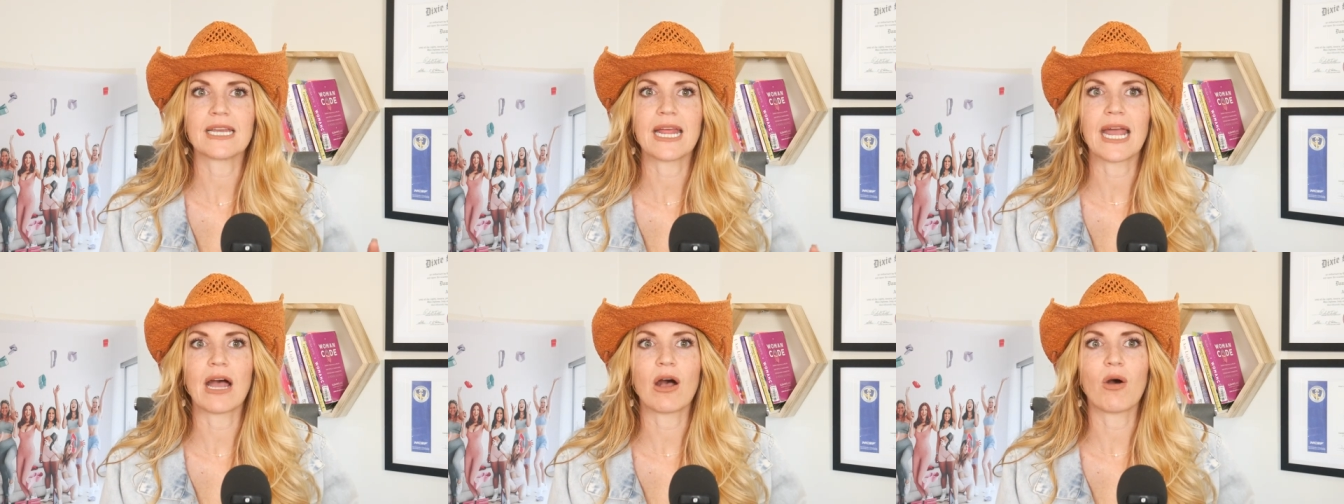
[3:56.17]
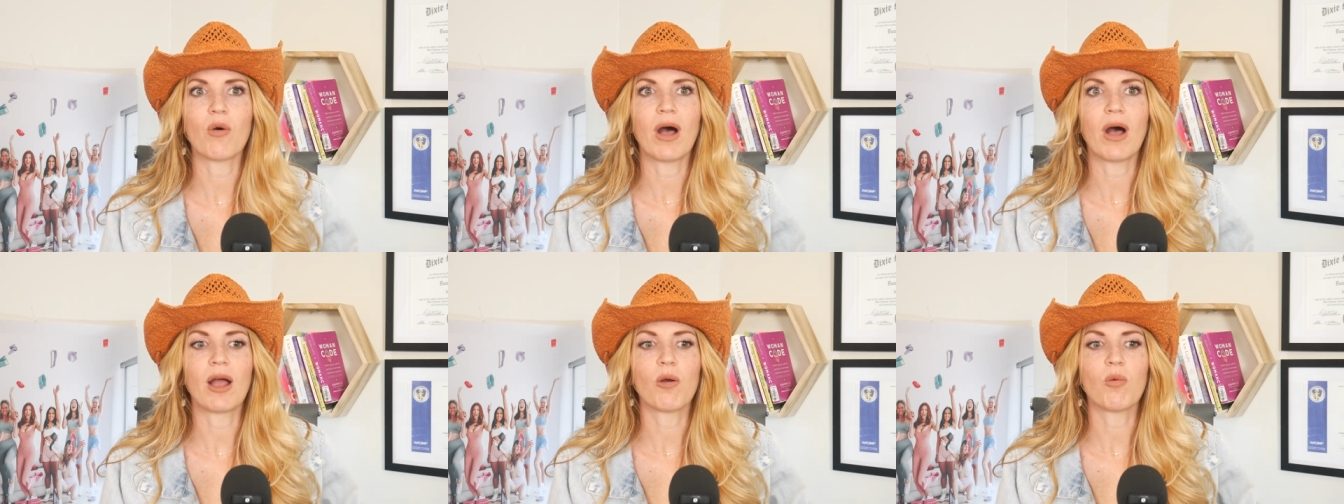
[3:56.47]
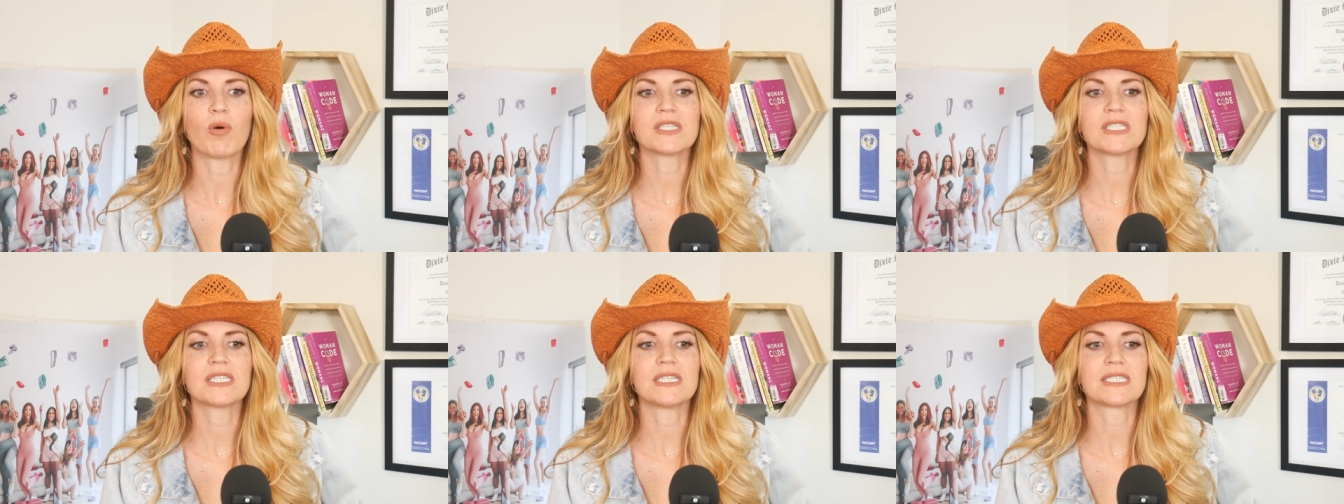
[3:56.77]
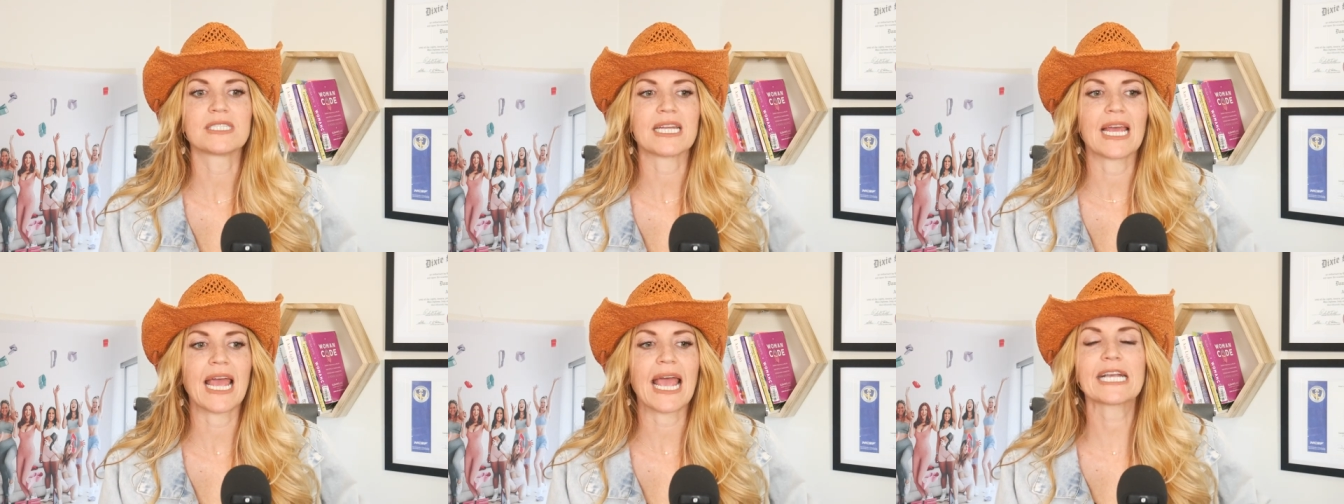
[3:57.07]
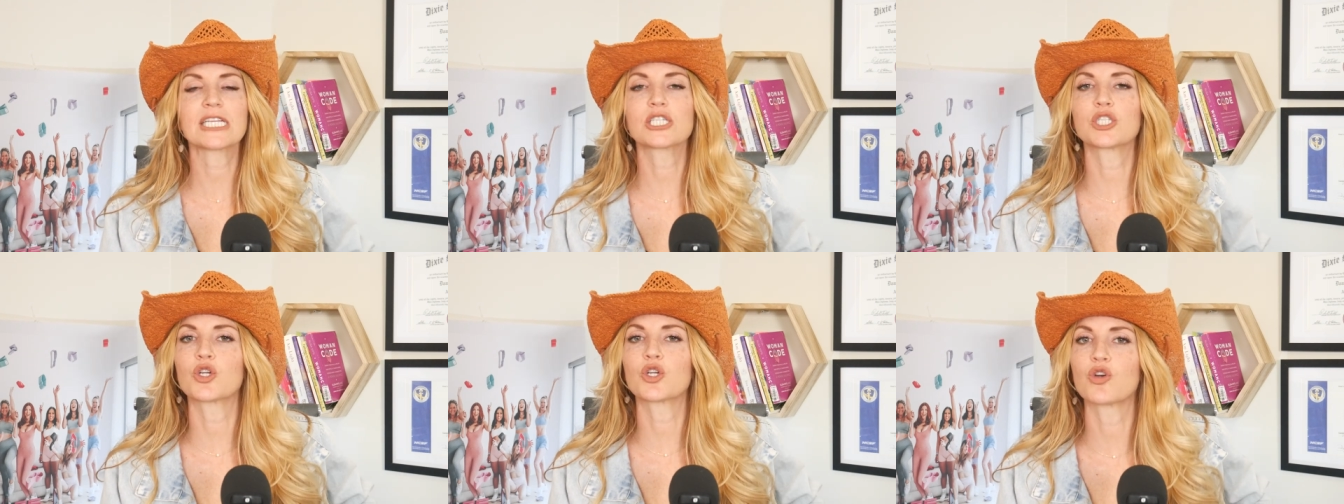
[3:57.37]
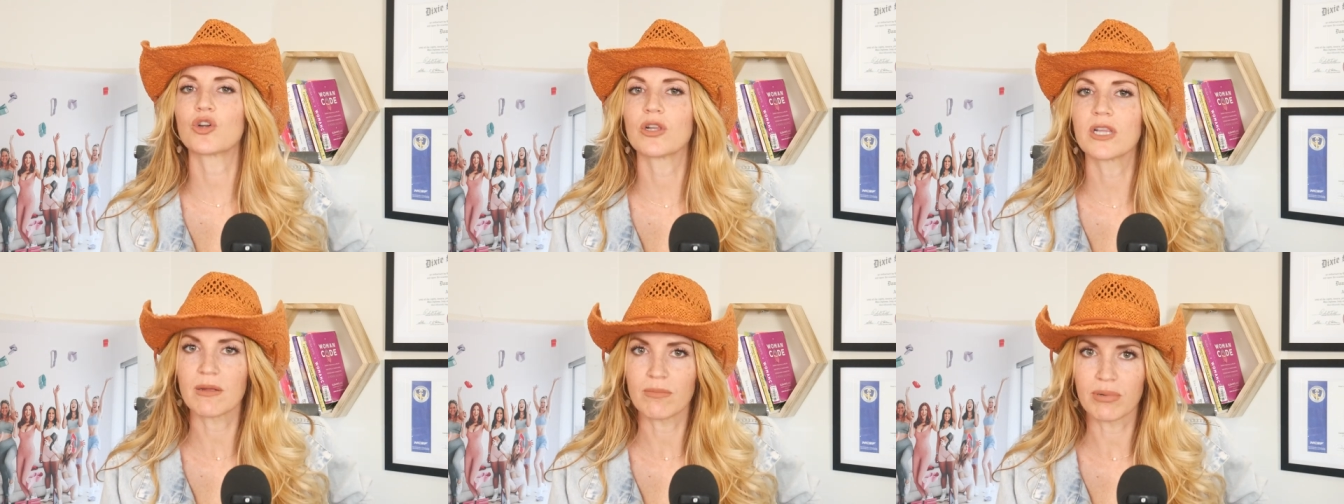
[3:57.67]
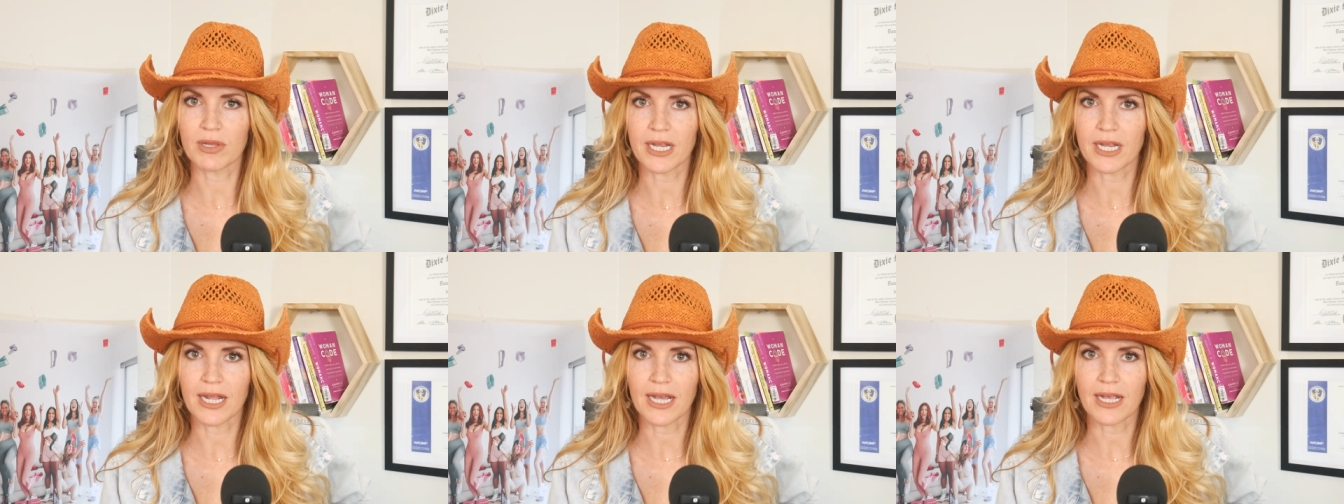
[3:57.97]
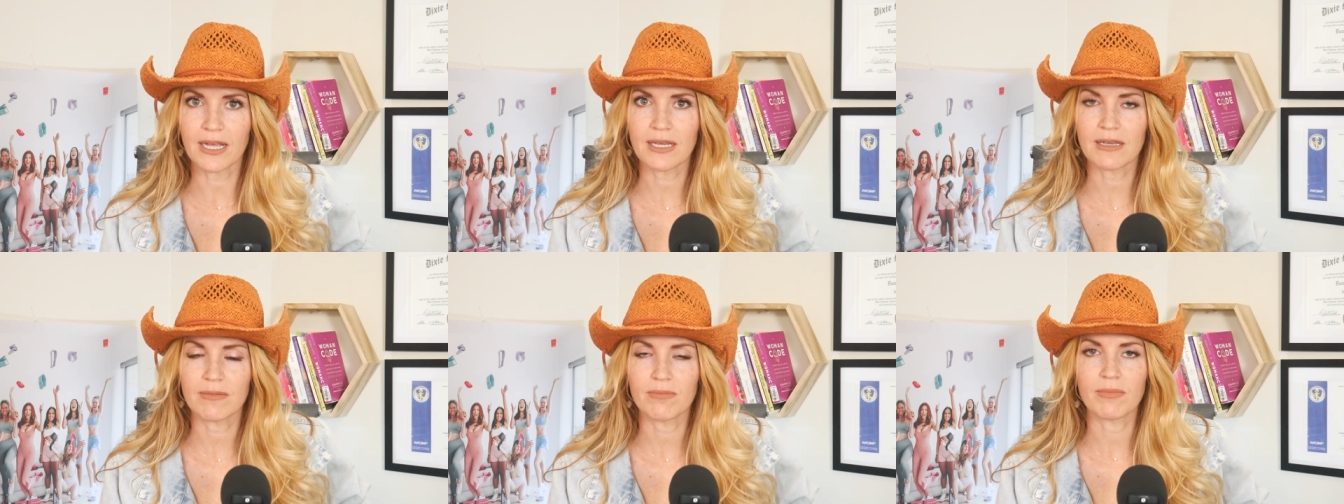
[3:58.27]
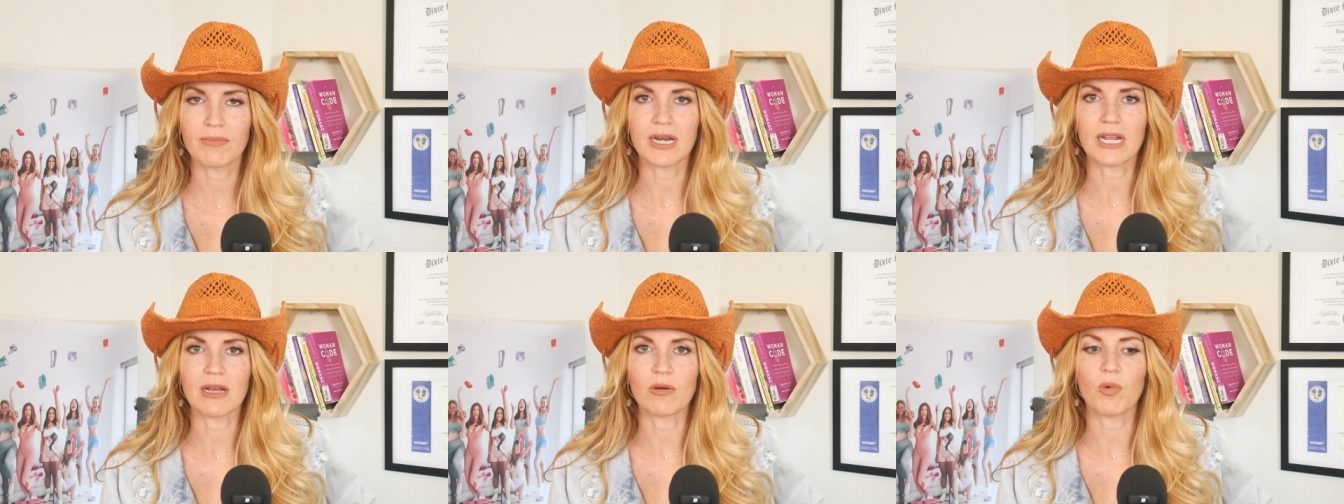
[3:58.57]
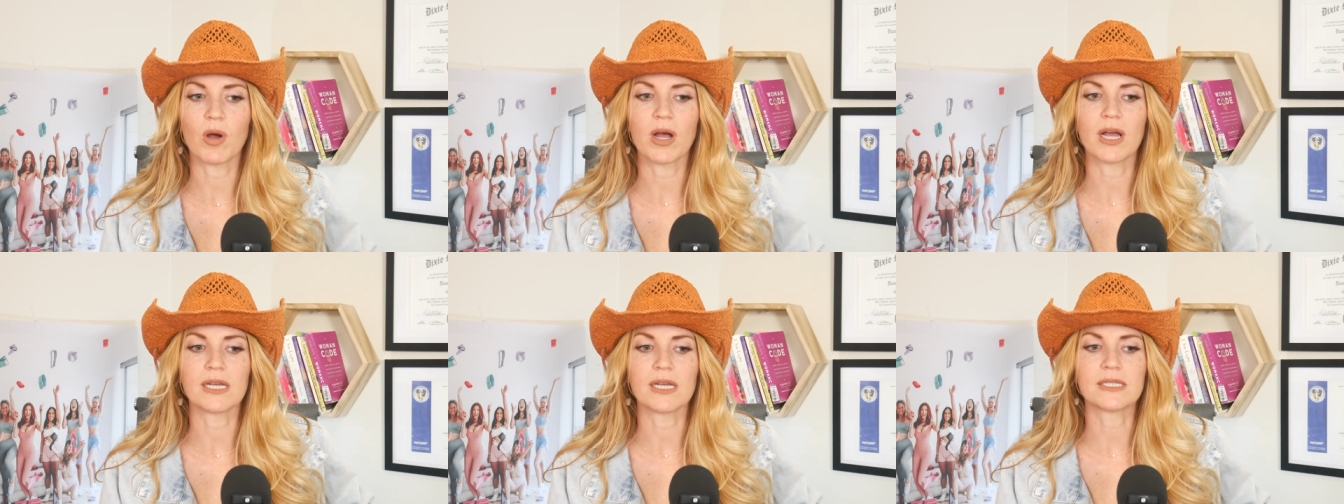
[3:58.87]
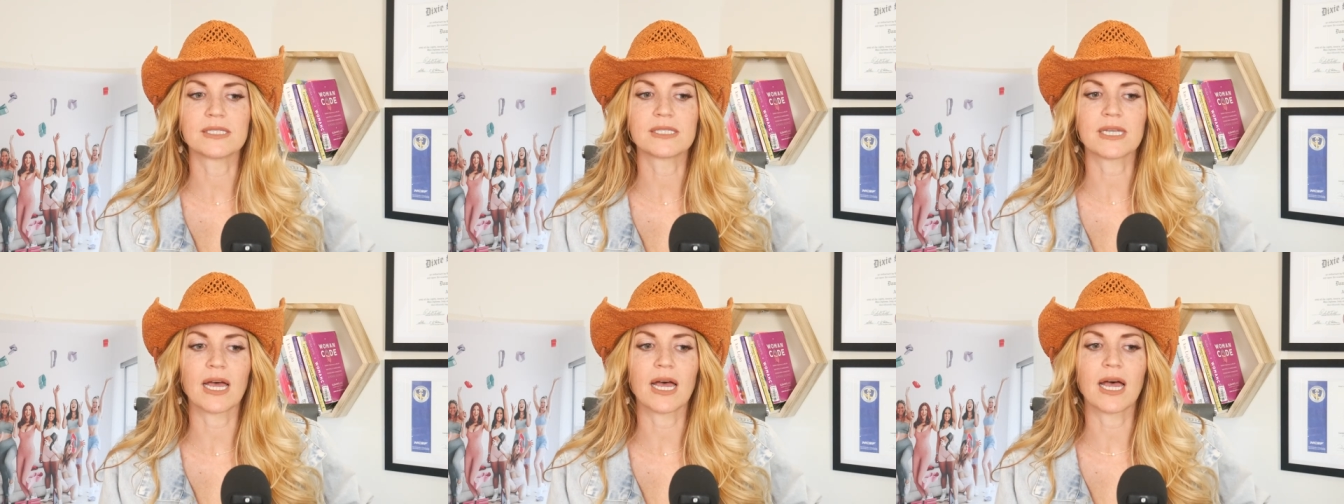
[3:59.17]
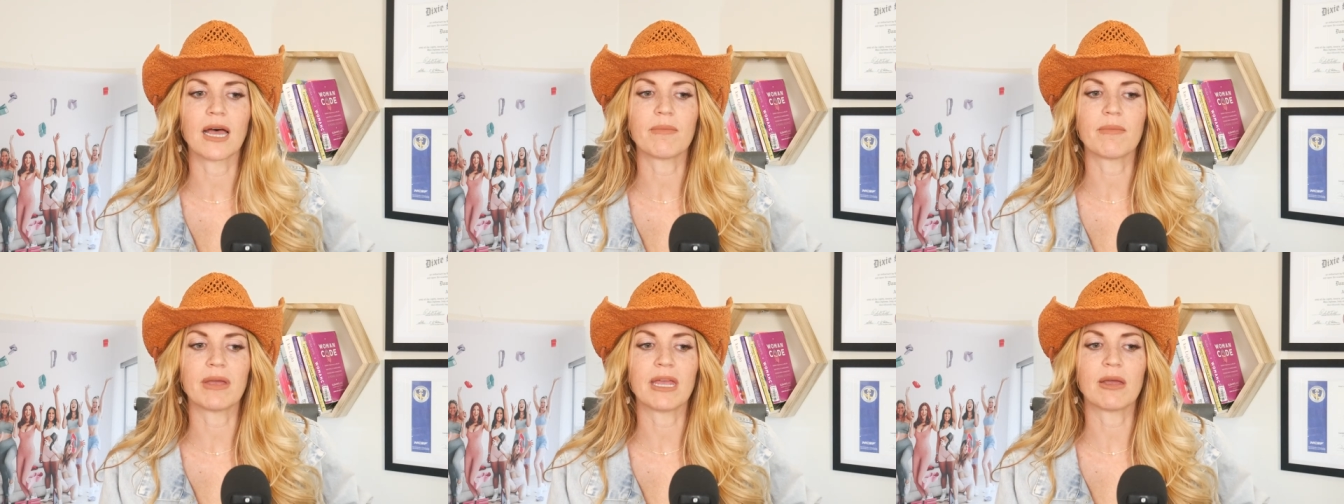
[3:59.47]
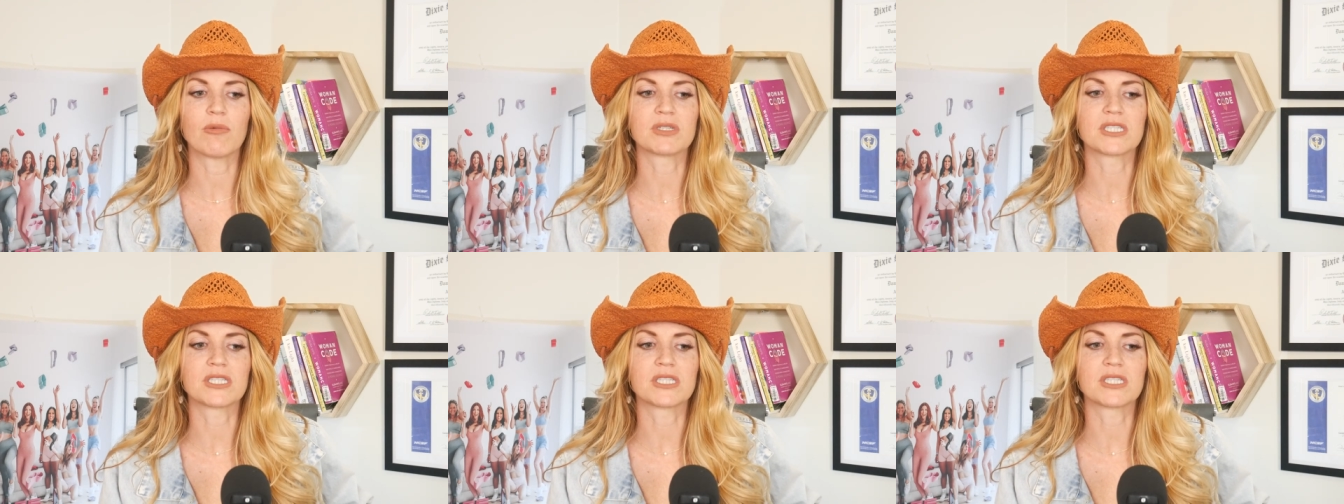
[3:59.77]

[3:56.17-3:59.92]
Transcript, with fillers: Now I wasn't externally bleeding, but it was um, it